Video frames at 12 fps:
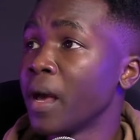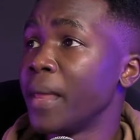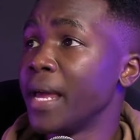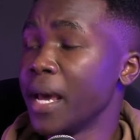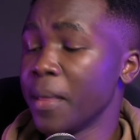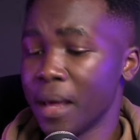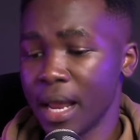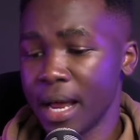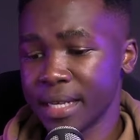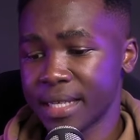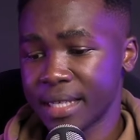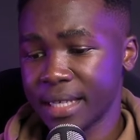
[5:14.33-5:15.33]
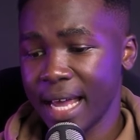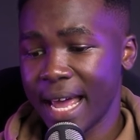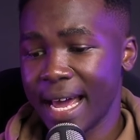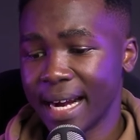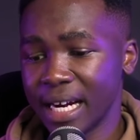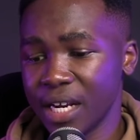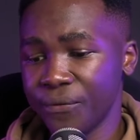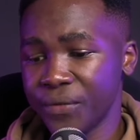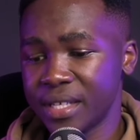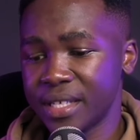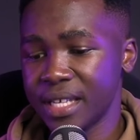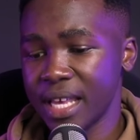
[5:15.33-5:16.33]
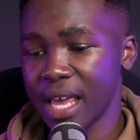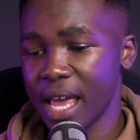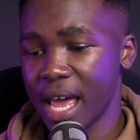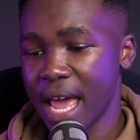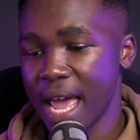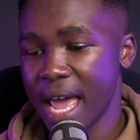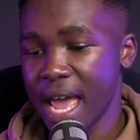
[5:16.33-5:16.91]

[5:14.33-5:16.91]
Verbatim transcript: The Netherlands Eredivisie.